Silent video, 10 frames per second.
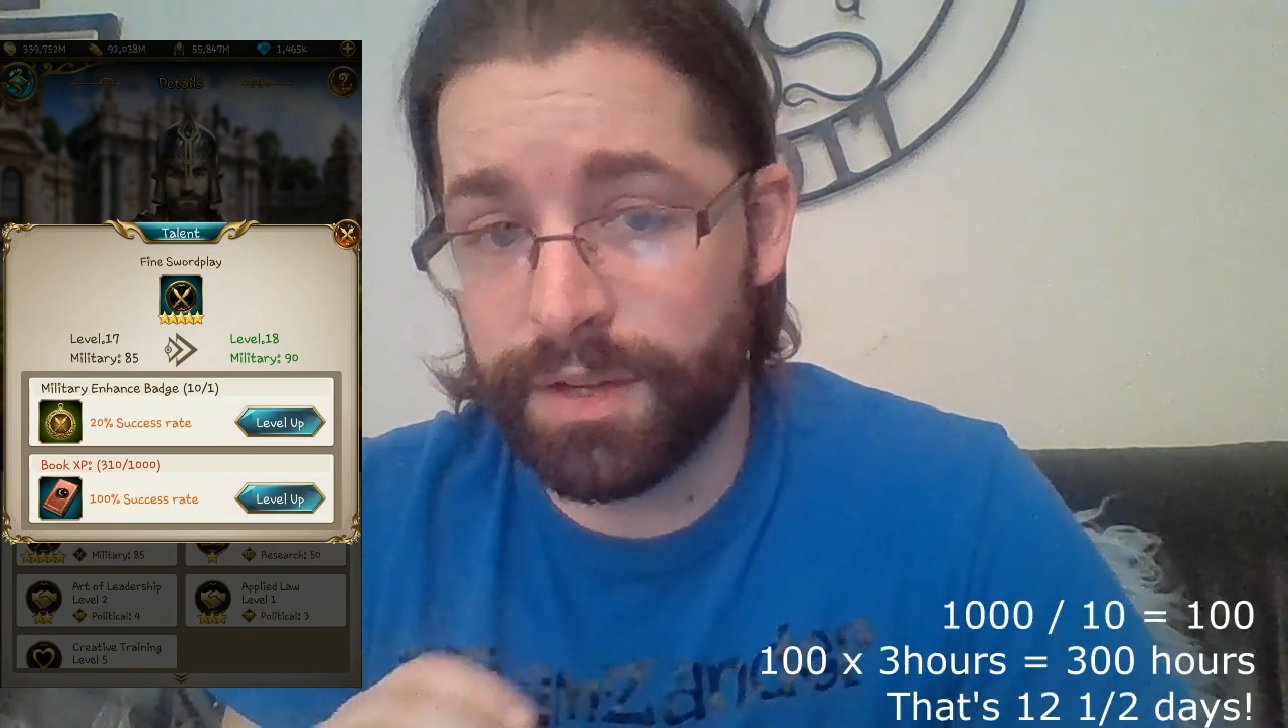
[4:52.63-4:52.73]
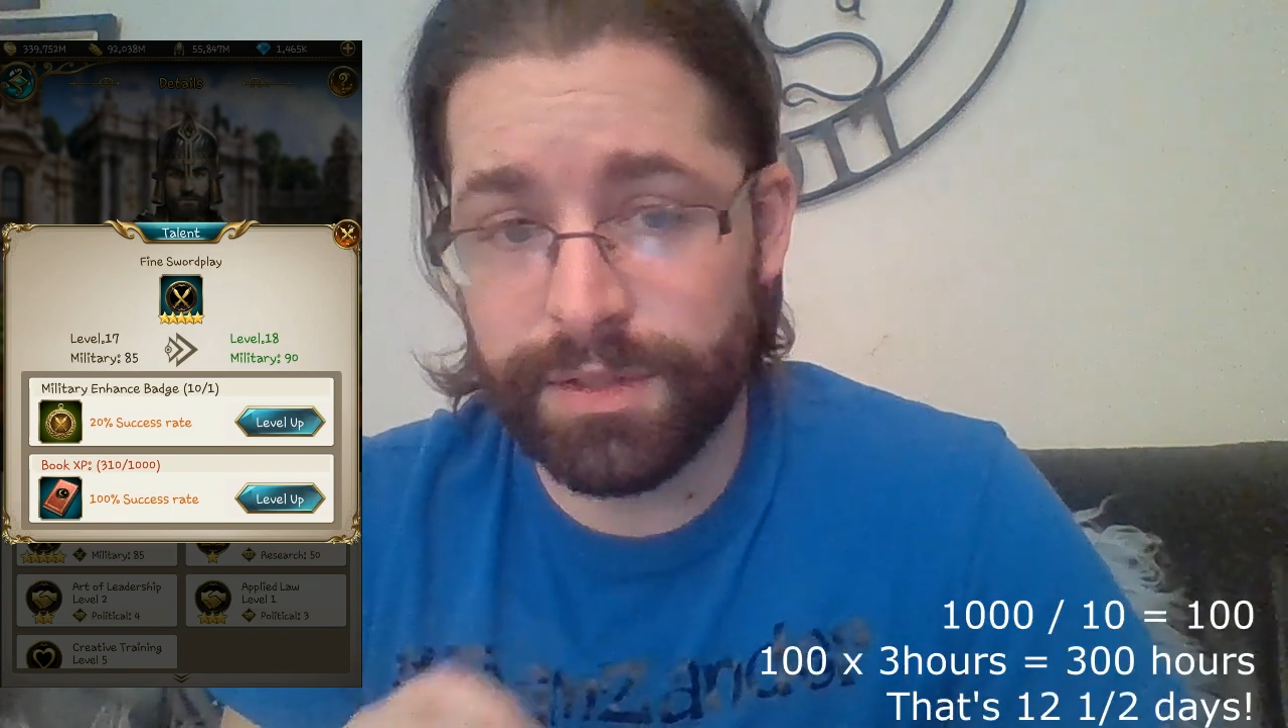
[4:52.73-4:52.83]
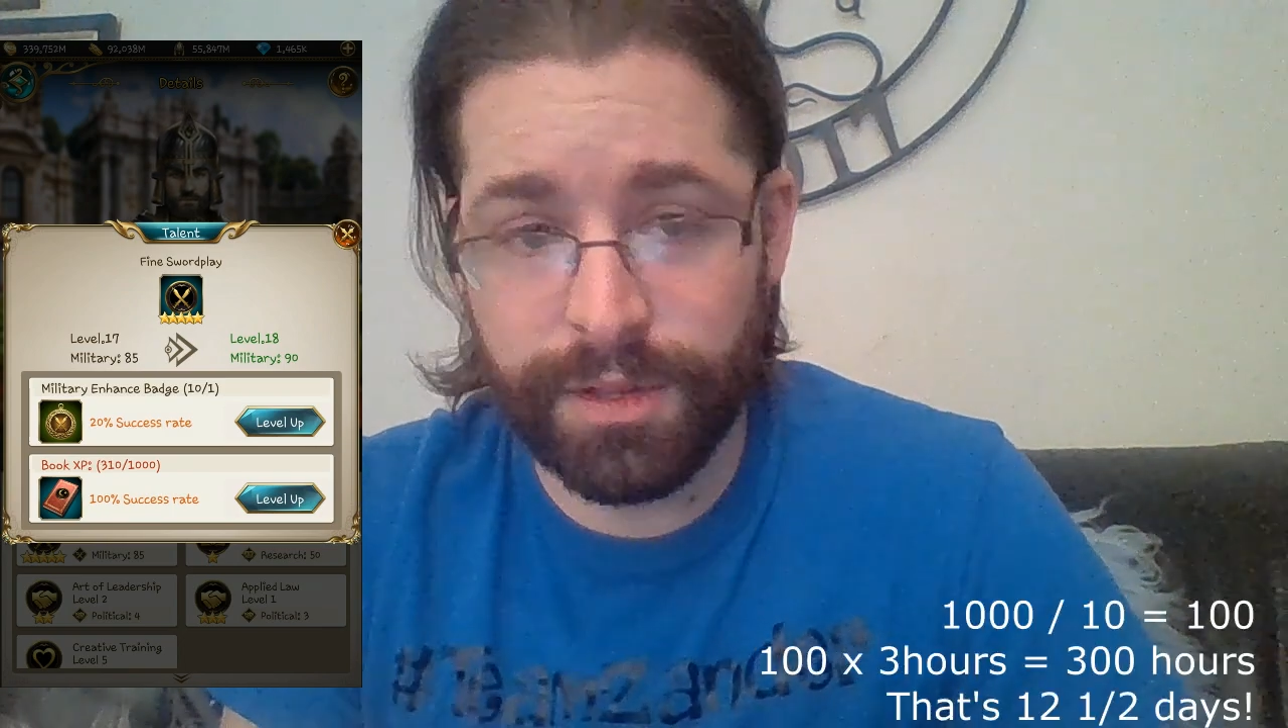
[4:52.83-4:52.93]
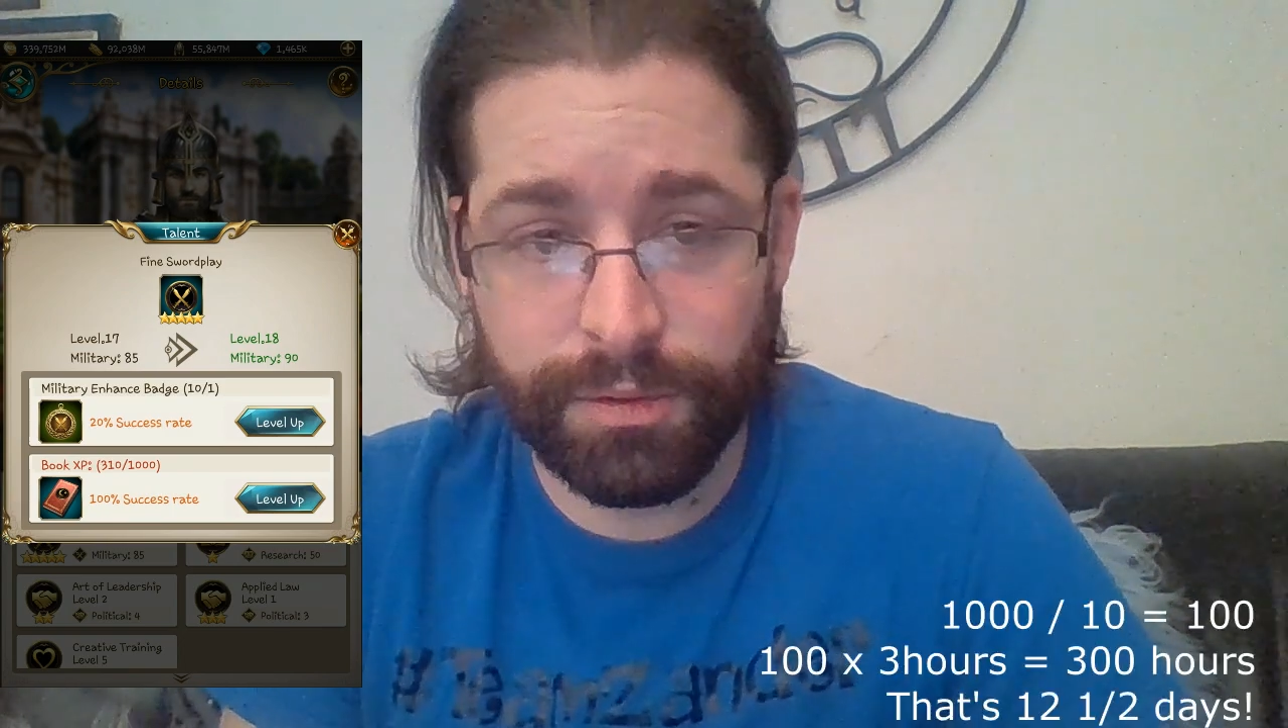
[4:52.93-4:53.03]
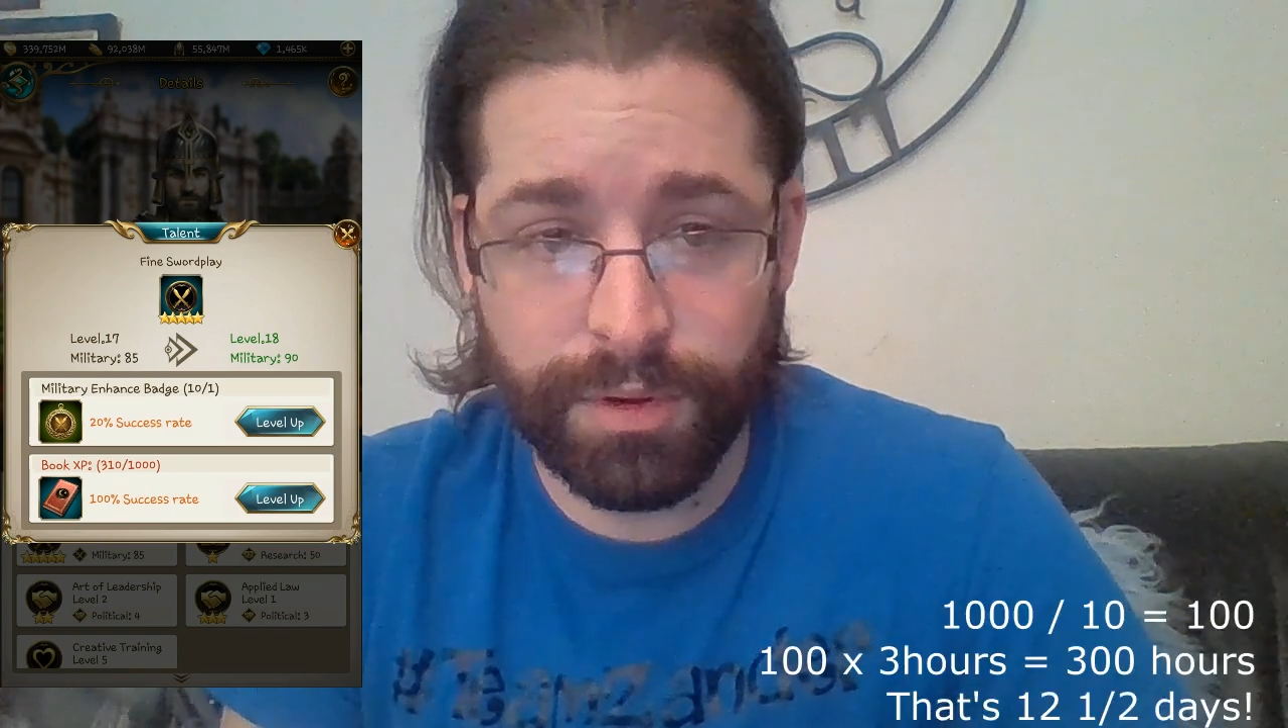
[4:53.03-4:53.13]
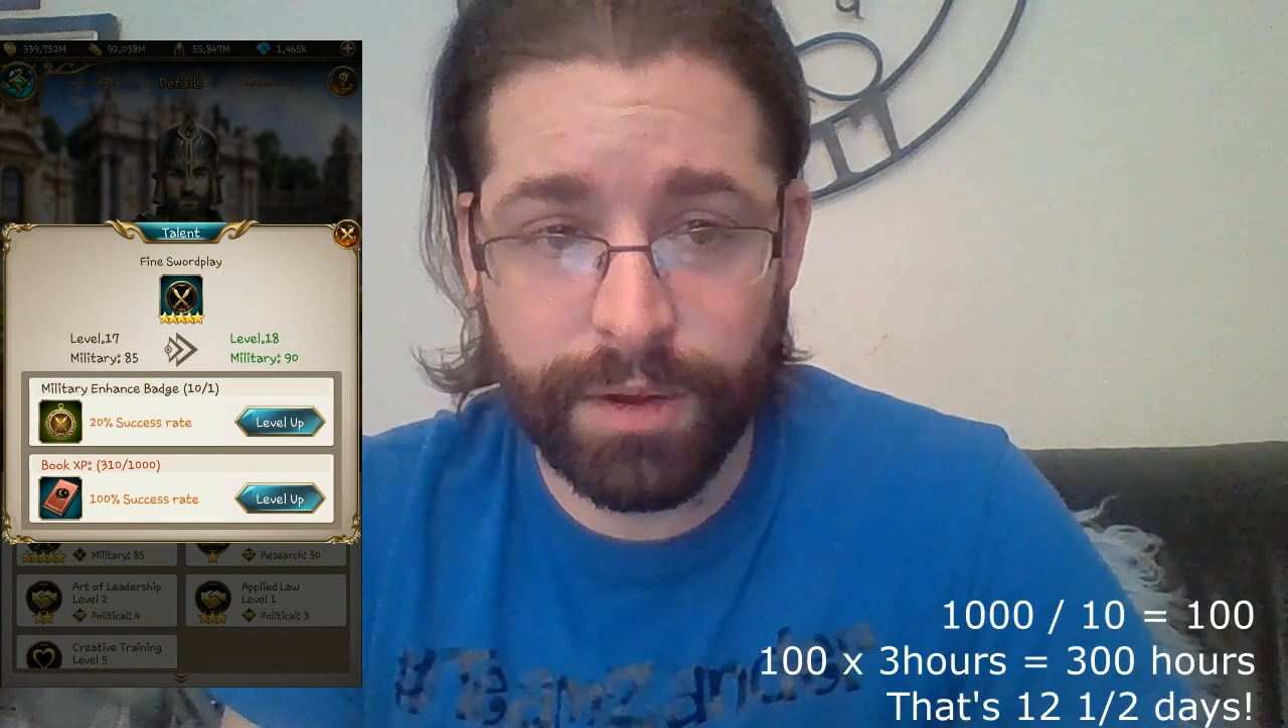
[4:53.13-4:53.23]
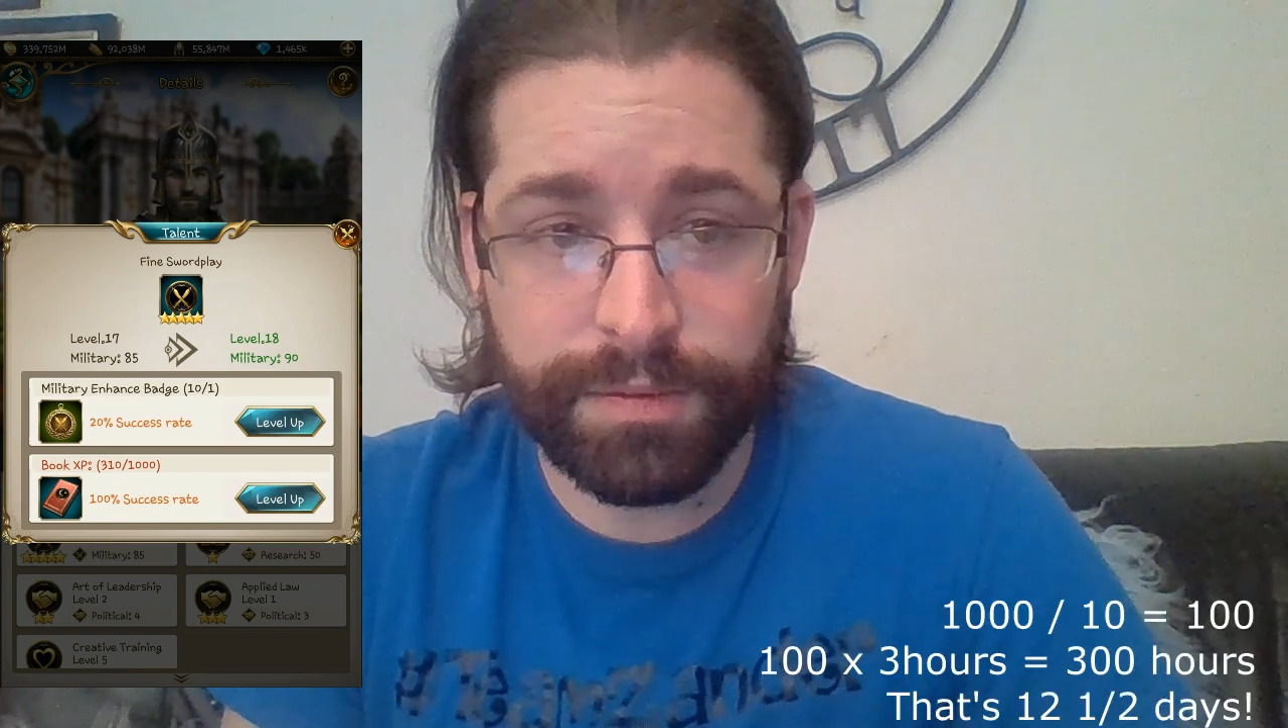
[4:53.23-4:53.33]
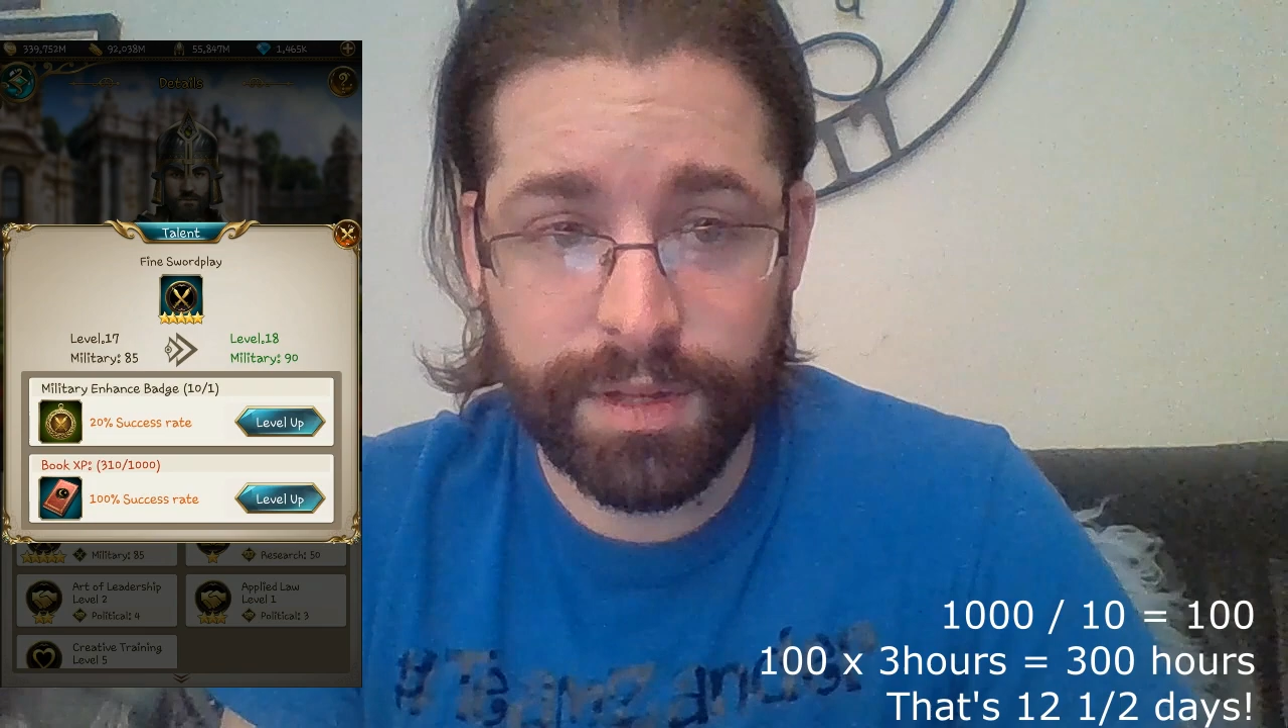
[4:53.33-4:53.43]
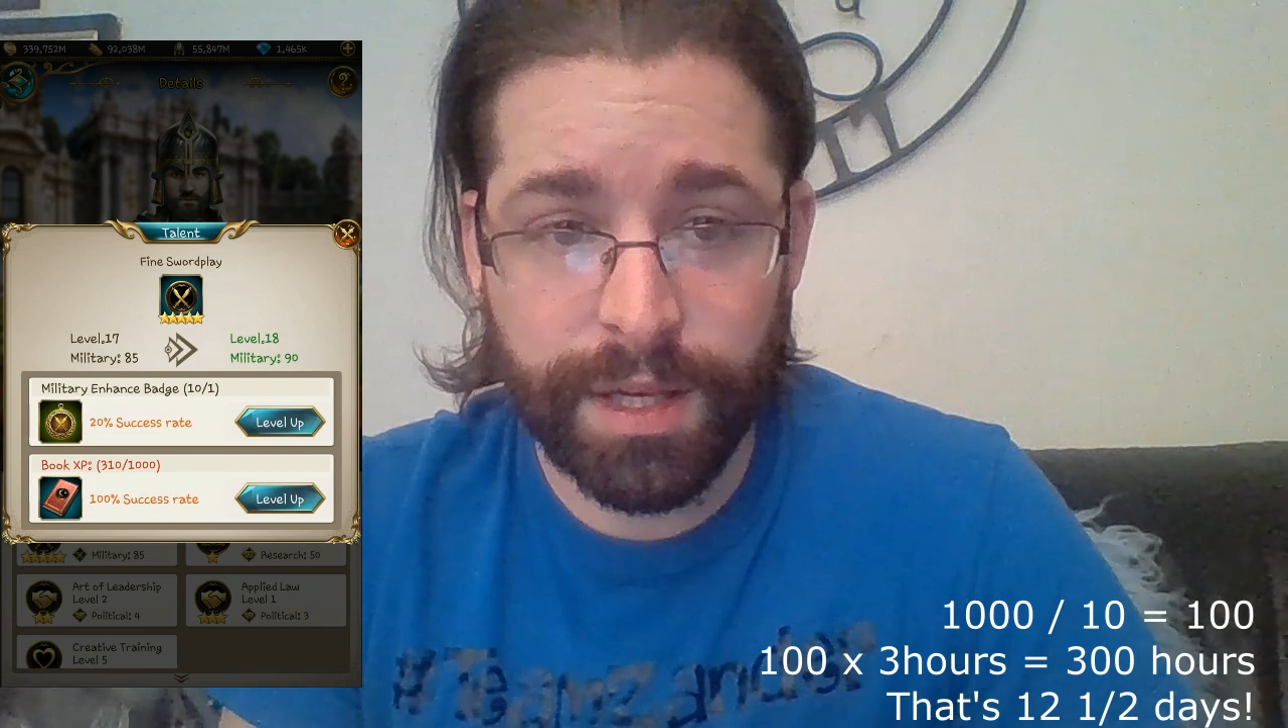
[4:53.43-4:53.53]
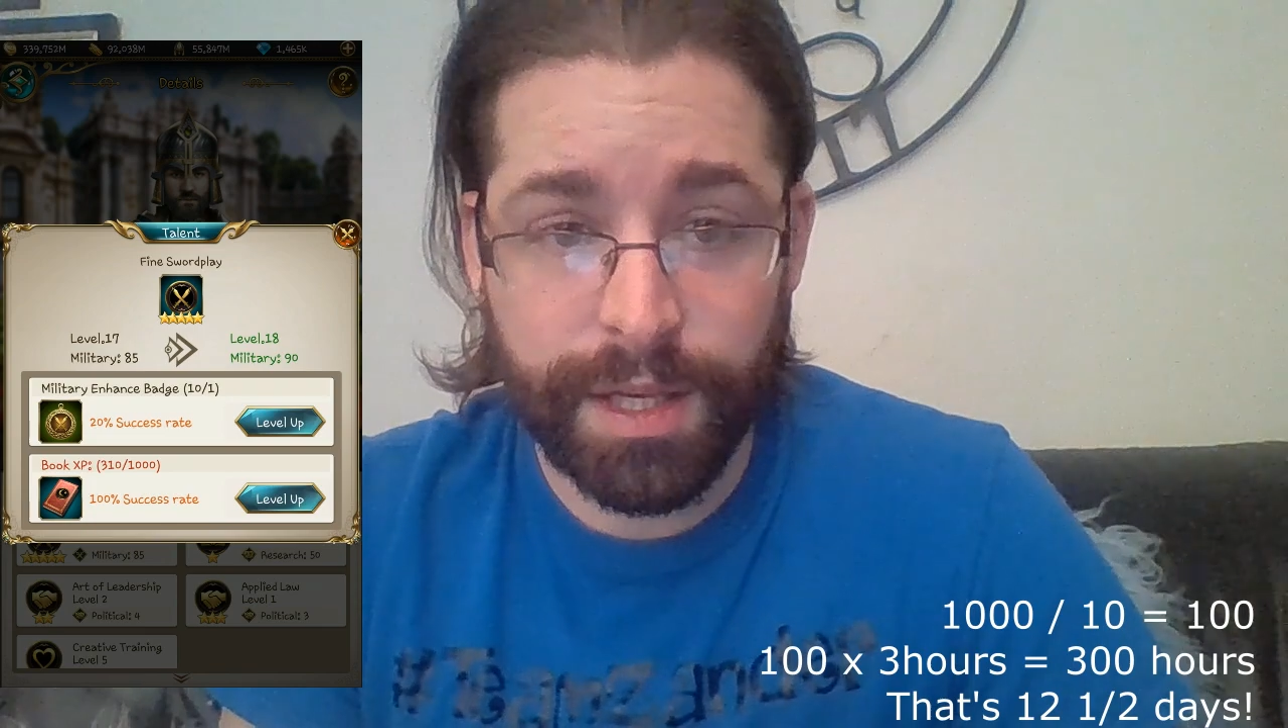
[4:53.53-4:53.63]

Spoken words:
slow growth.